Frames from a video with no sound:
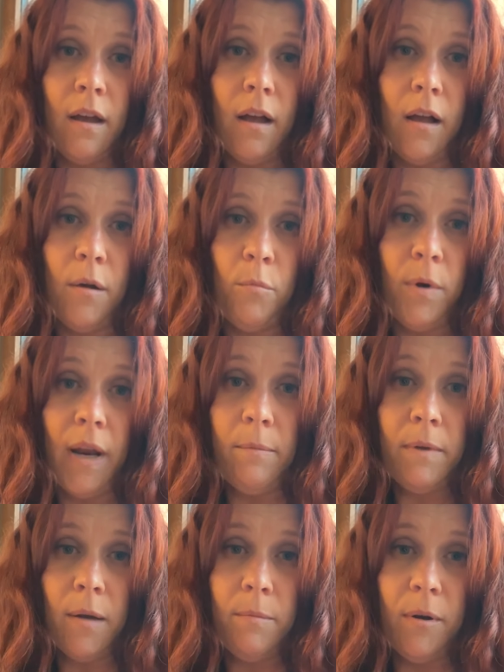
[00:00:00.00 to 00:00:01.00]
what
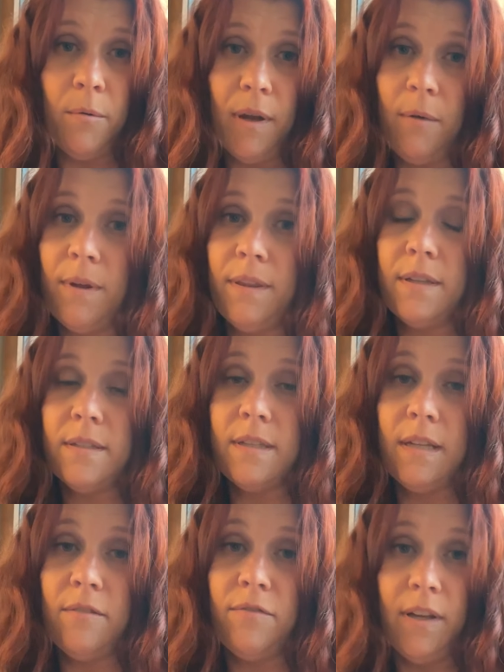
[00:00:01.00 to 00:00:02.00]
I'm coming away with is
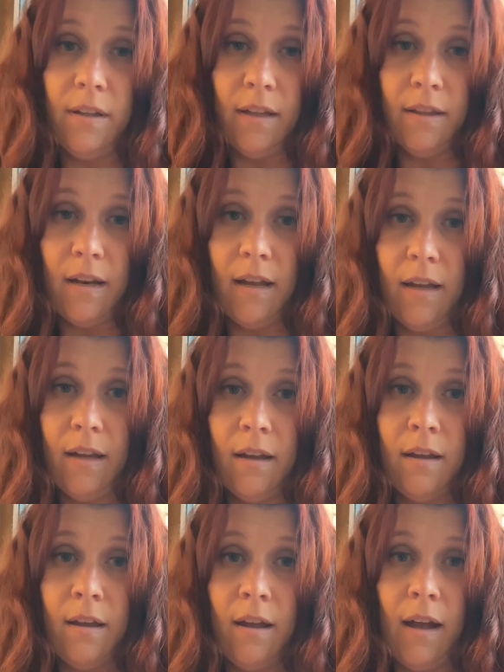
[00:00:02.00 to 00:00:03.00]
the feeling that
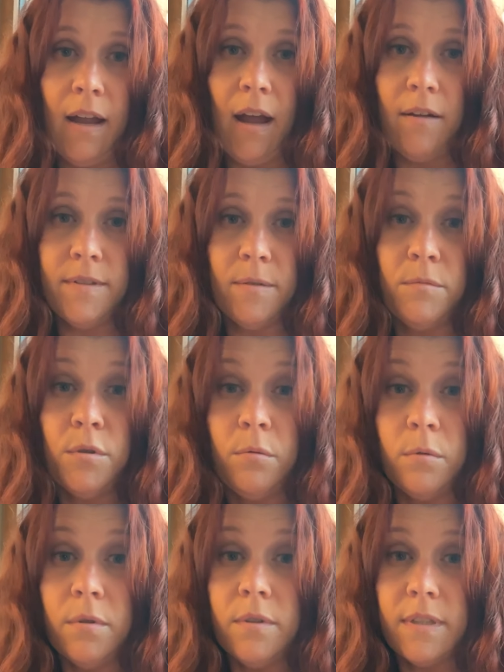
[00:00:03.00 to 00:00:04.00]
I have some
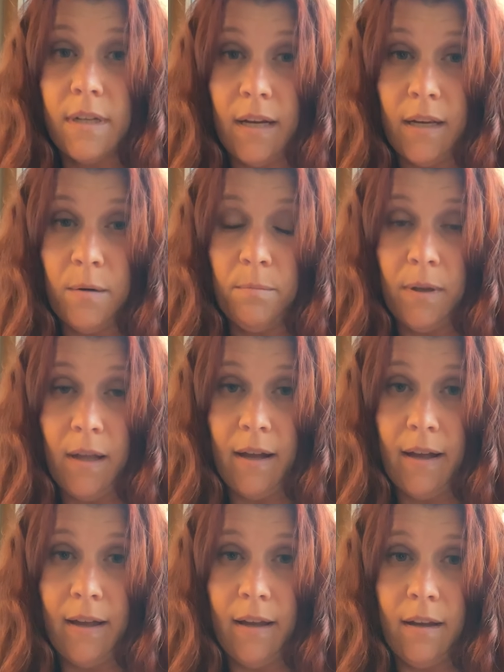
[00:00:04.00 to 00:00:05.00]
tools that I can
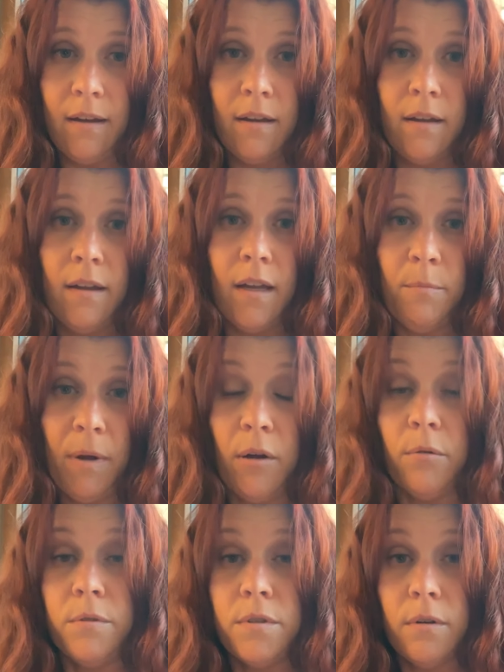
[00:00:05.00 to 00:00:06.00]
apply in my
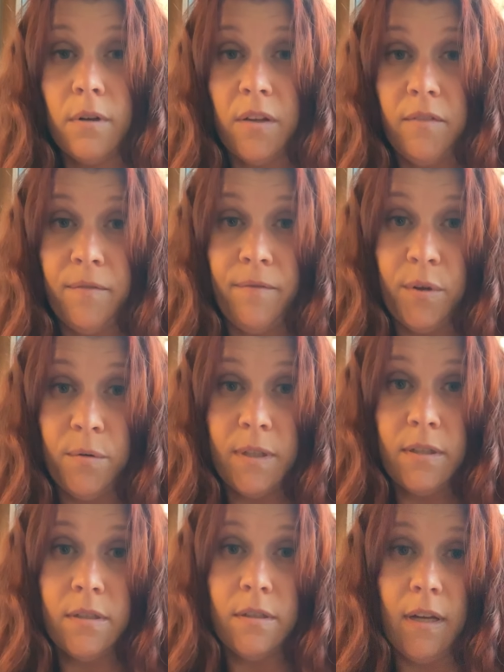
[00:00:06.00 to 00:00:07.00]
own circle of
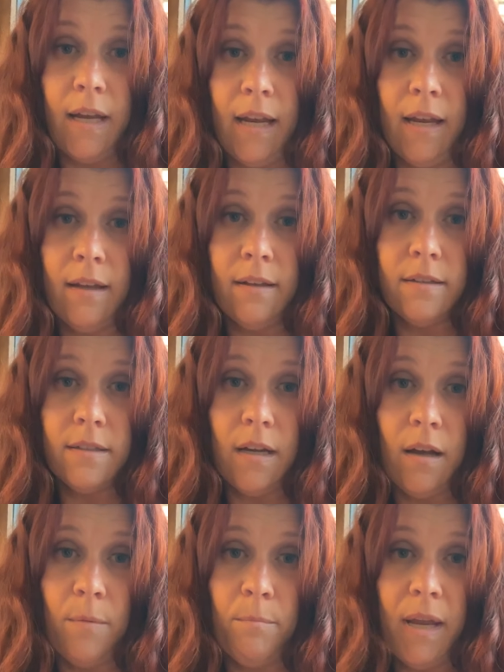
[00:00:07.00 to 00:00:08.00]
influence,
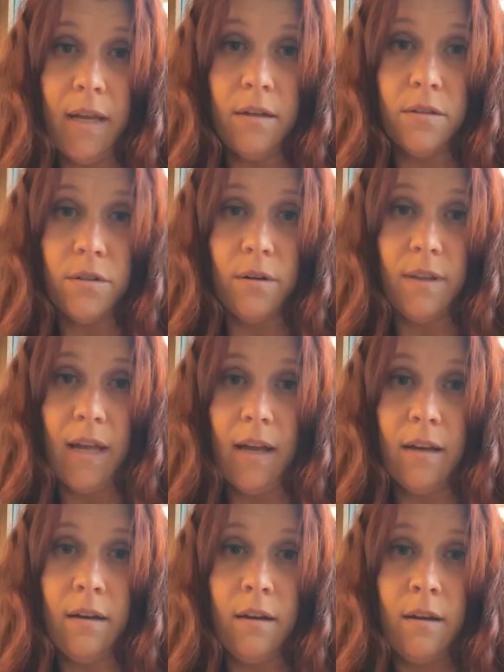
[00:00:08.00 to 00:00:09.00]
and making sure that
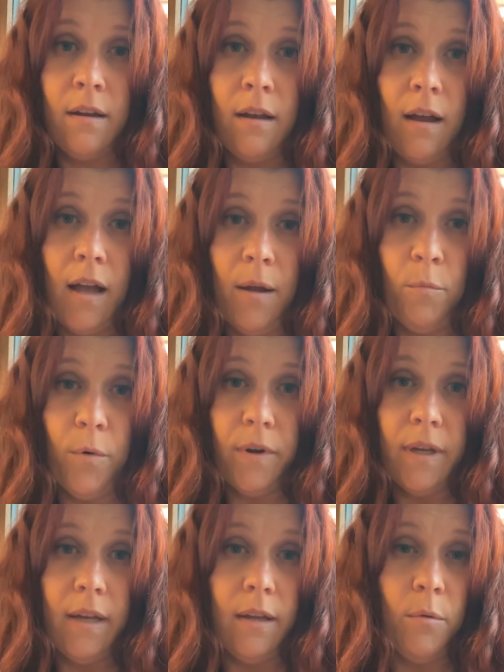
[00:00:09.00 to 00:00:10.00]
I'm
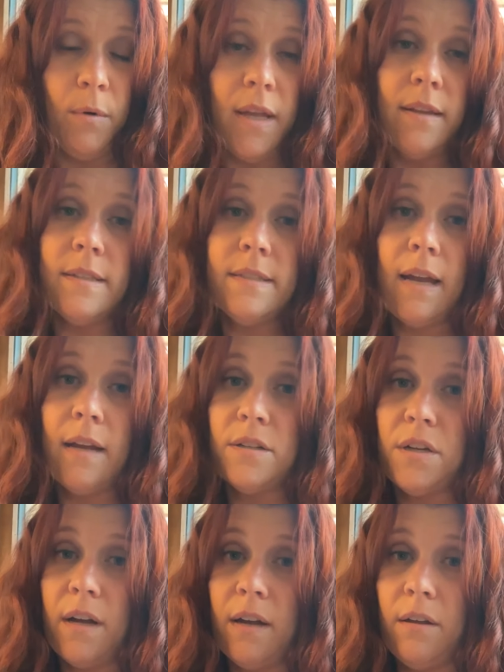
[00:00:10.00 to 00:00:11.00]
working in a way that's
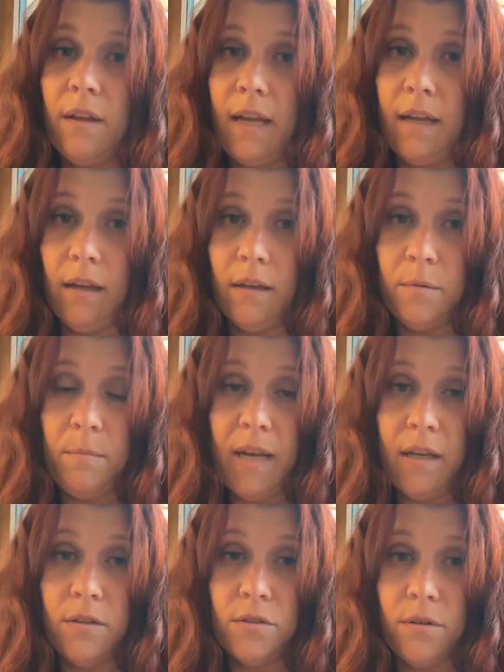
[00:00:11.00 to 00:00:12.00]
agile, and
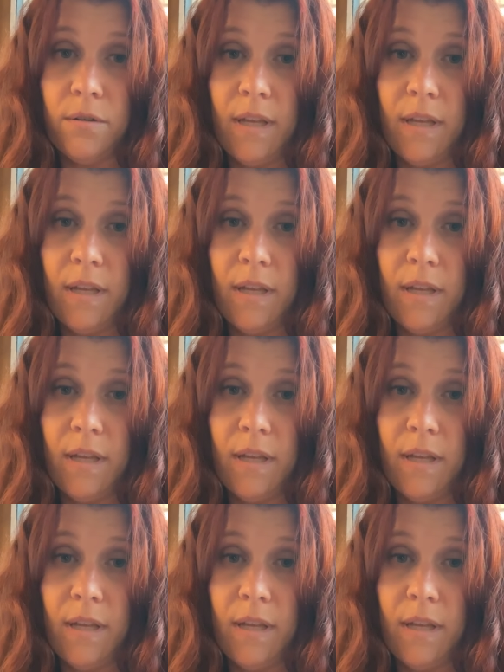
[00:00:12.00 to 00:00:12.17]
making sure